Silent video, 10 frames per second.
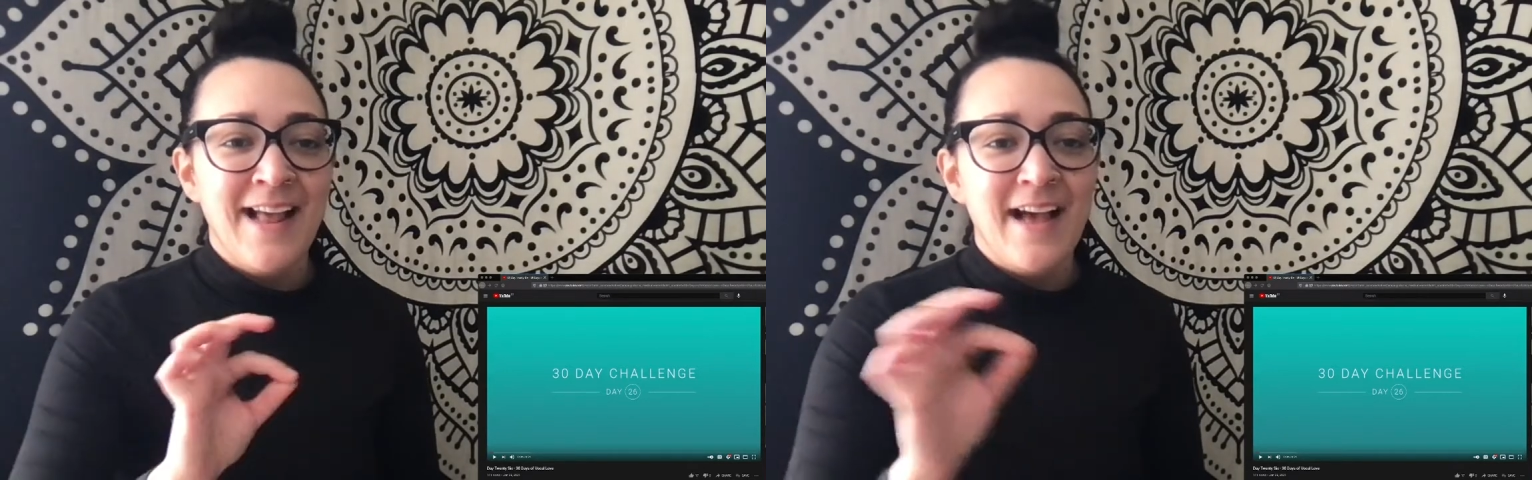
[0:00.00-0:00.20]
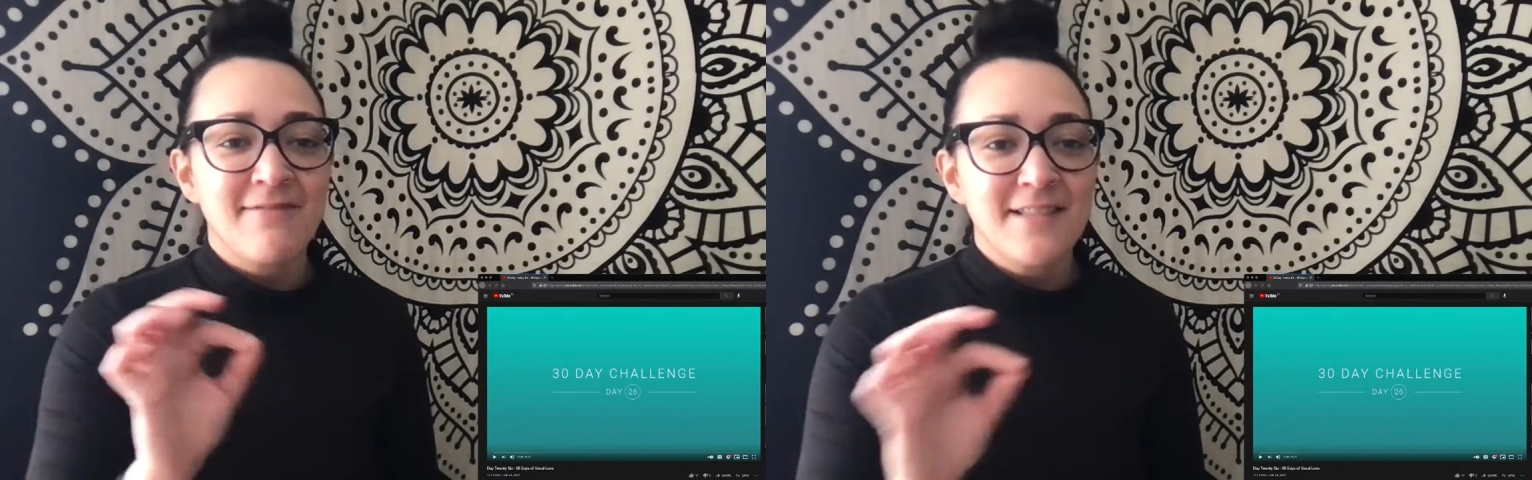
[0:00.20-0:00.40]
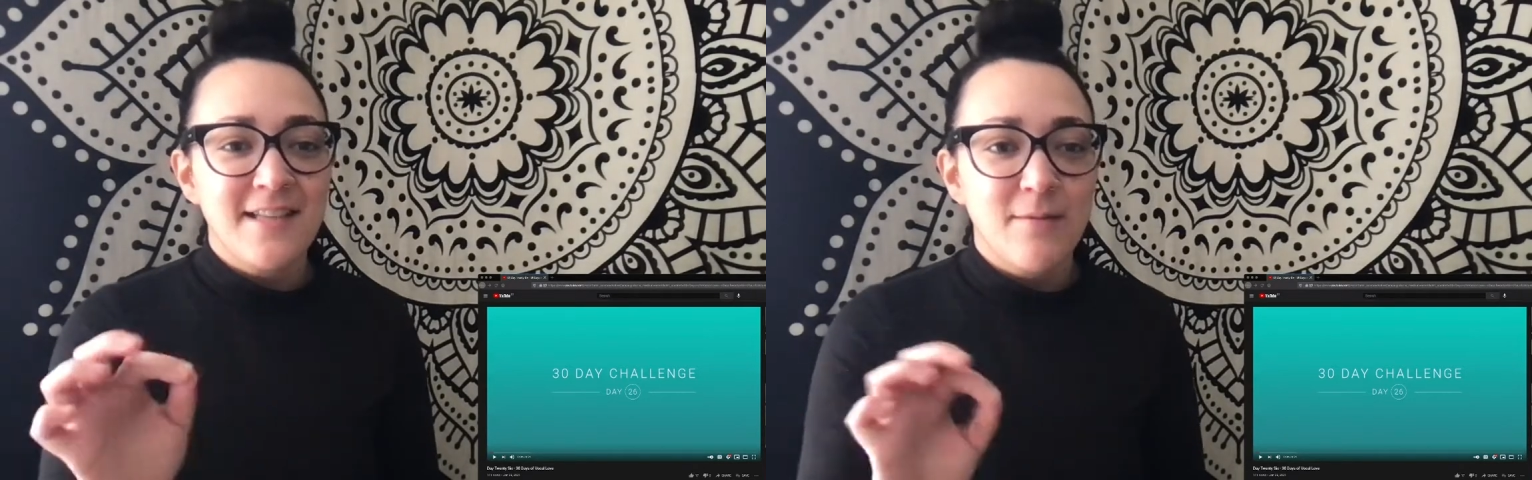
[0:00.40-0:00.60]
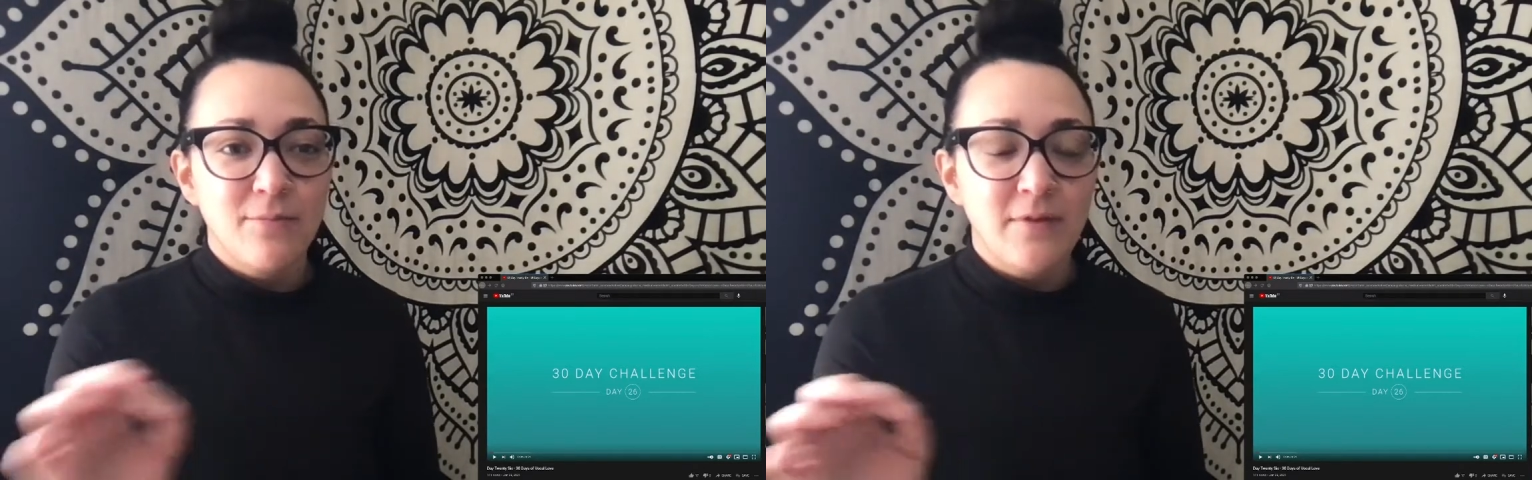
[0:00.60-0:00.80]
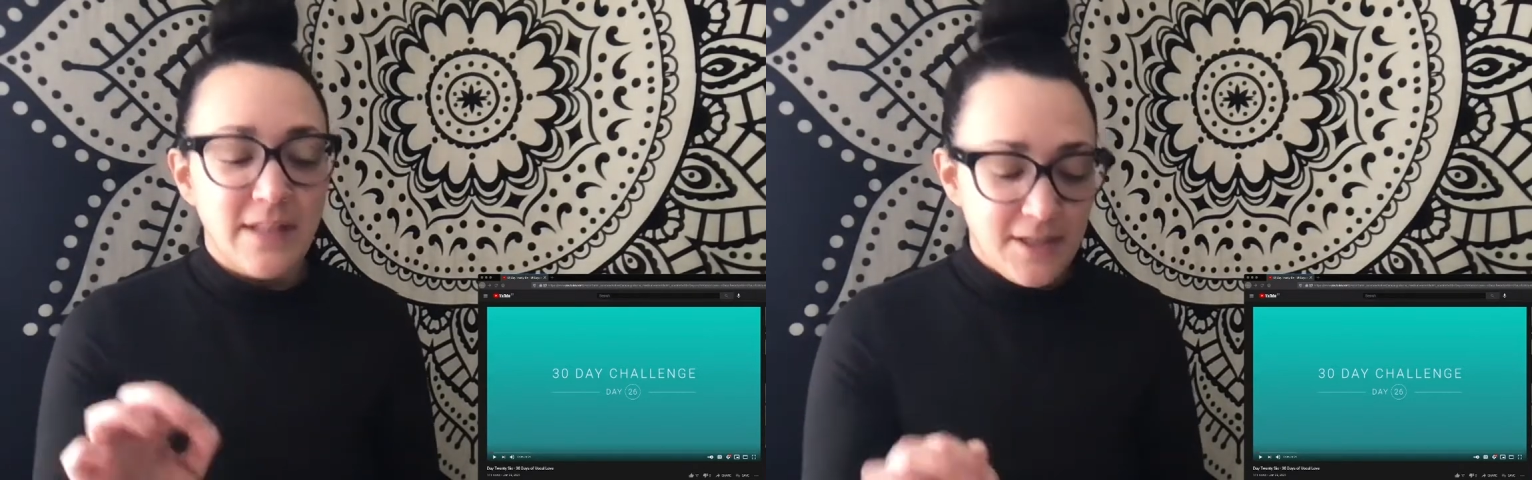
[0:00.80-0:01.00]

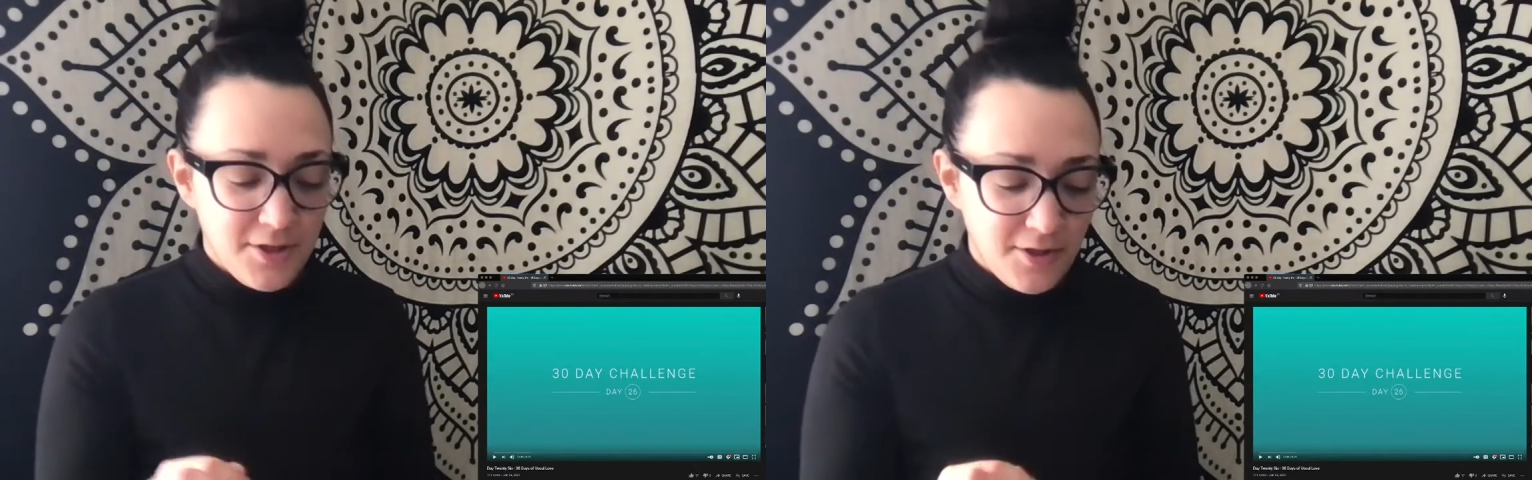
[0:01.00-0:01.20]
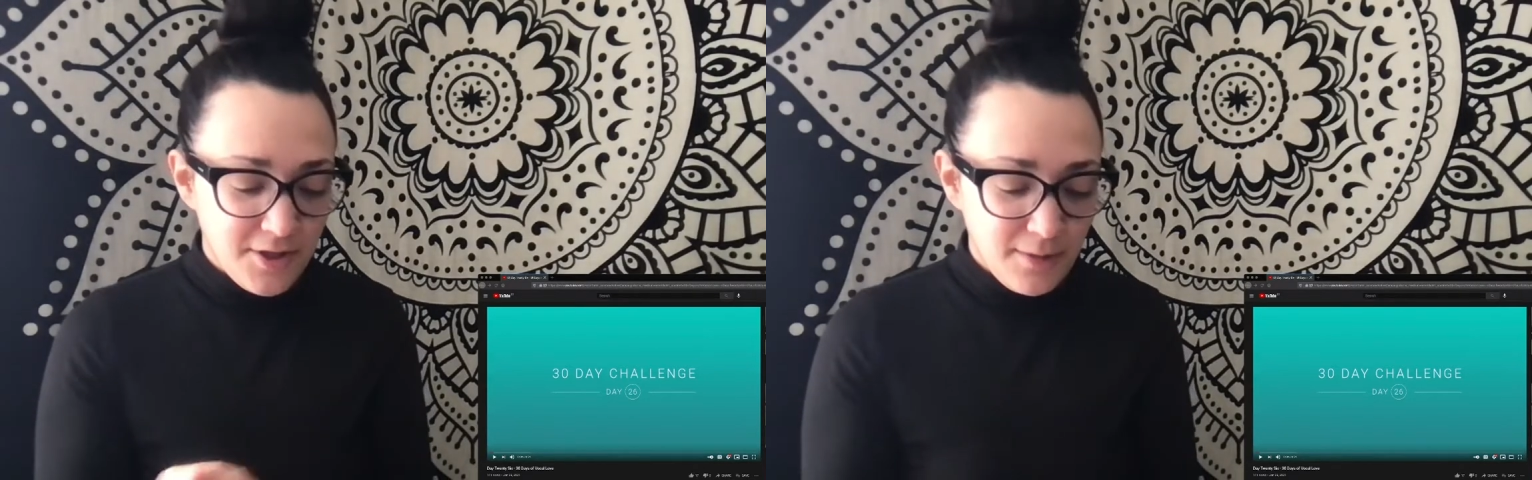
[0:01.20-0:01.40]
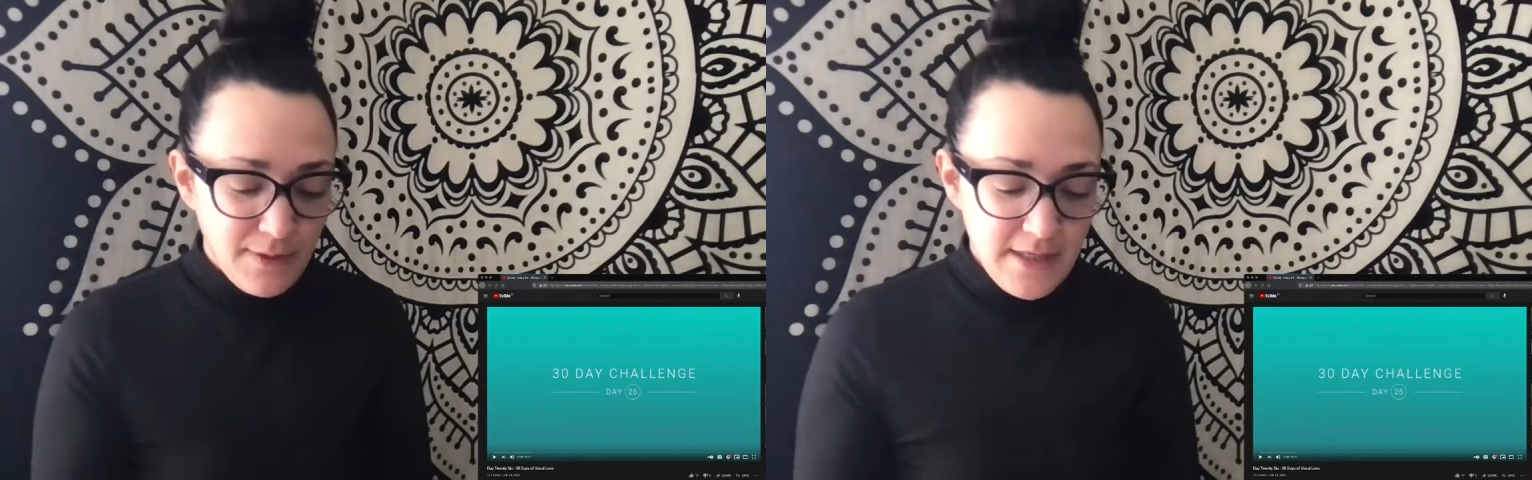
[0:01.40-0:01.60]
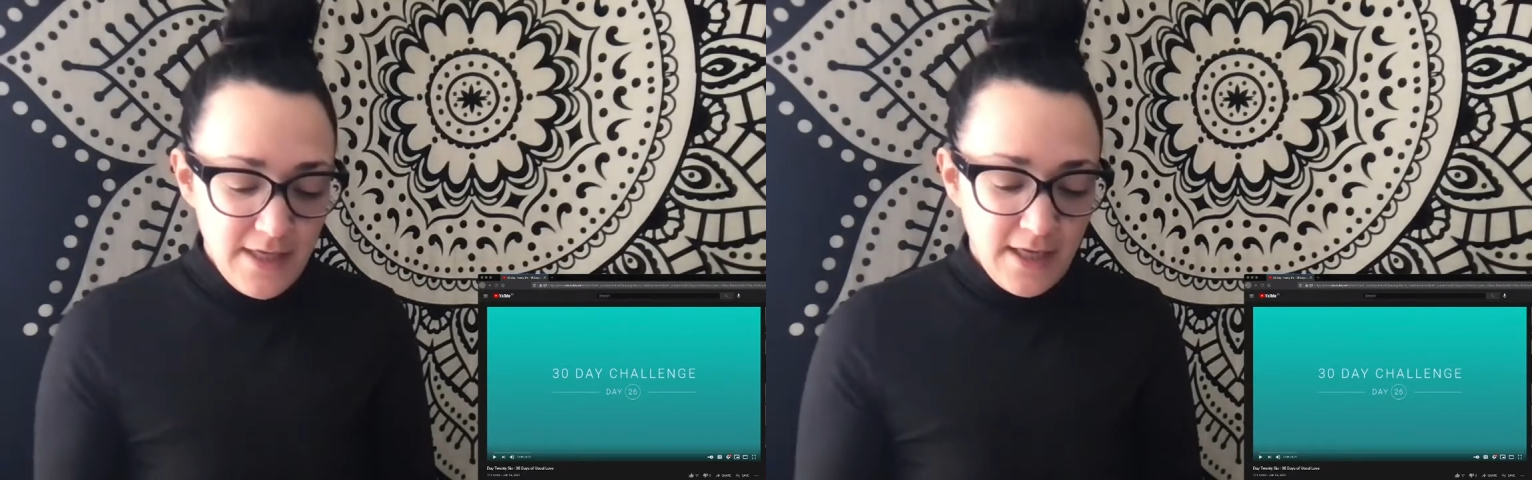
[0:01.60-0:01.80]
half-step relationship,